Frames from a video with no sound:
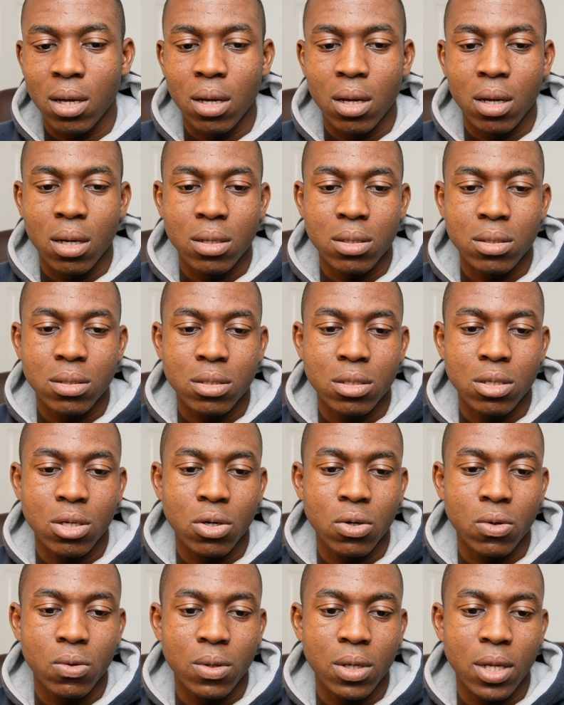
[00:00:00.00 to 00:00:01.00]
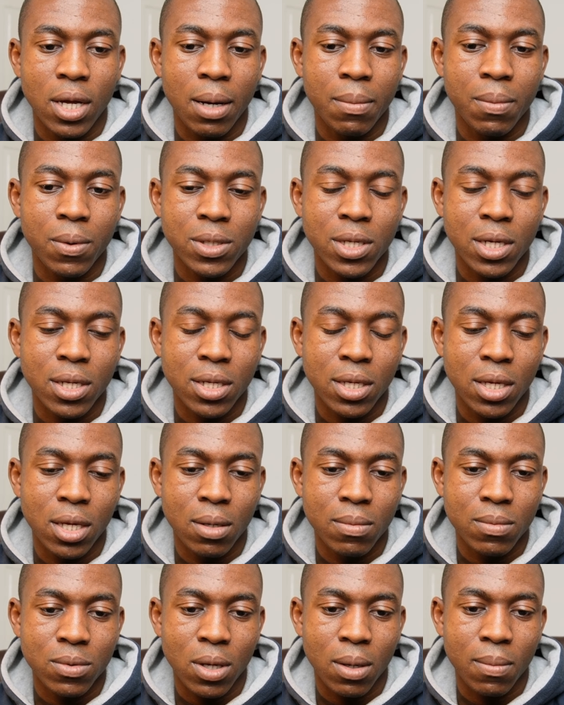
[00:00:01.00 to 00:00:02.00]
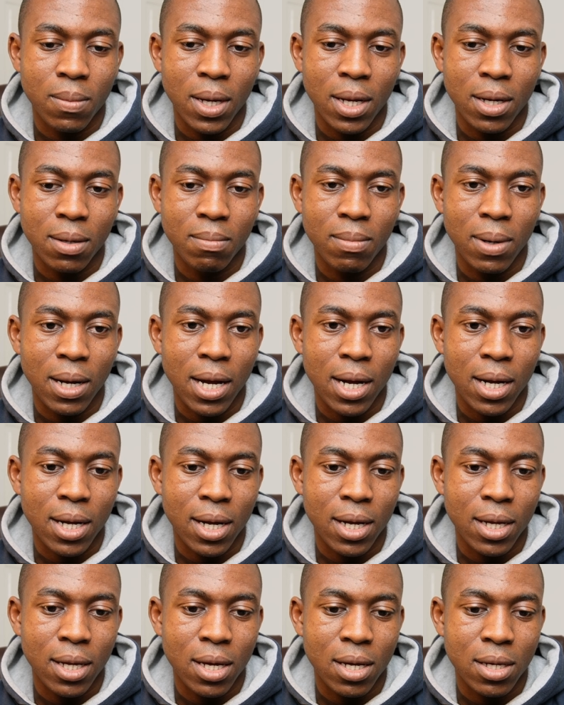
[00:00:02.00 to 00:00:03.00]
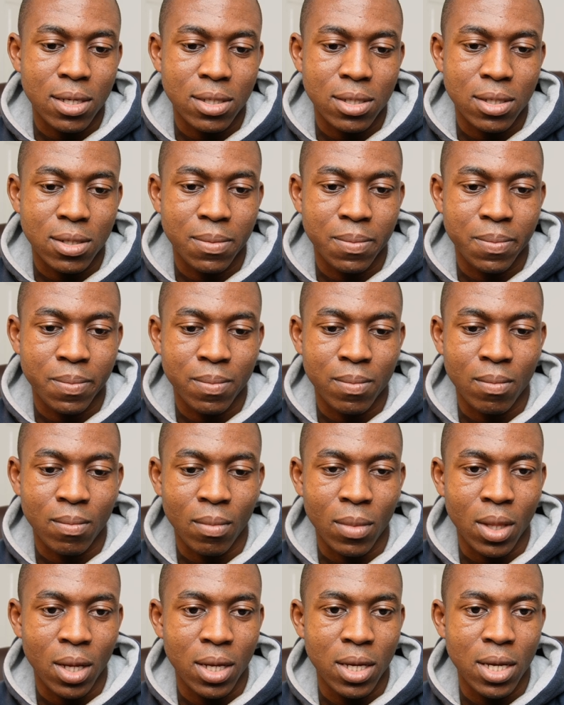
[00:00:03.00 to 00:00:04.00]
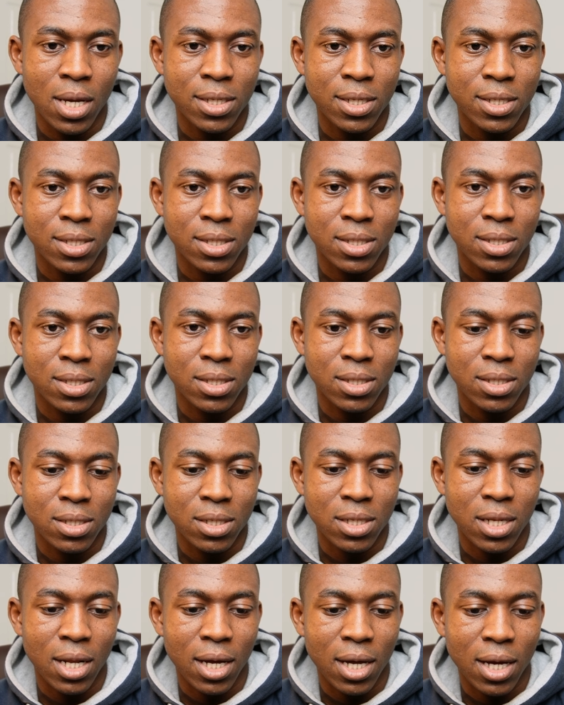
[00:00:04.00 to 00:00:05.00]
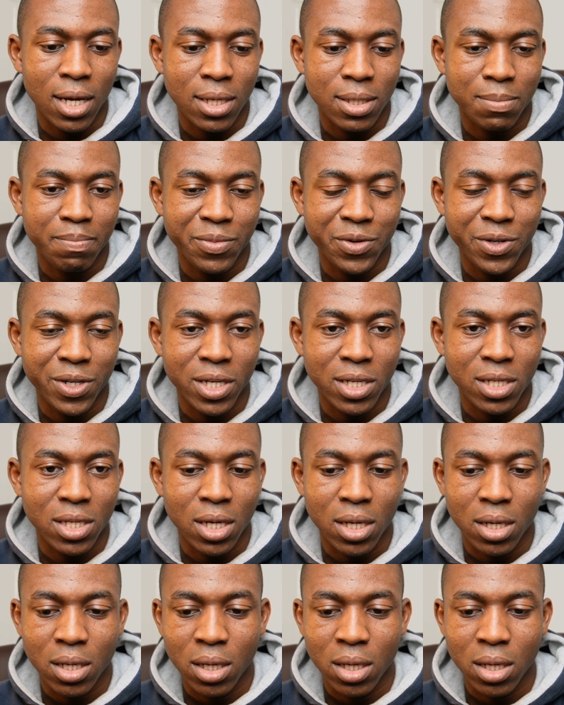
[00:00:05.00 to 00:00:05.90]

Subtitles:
so they aborted the game, so I'm getting black, I guess. Yes, just like I predicted.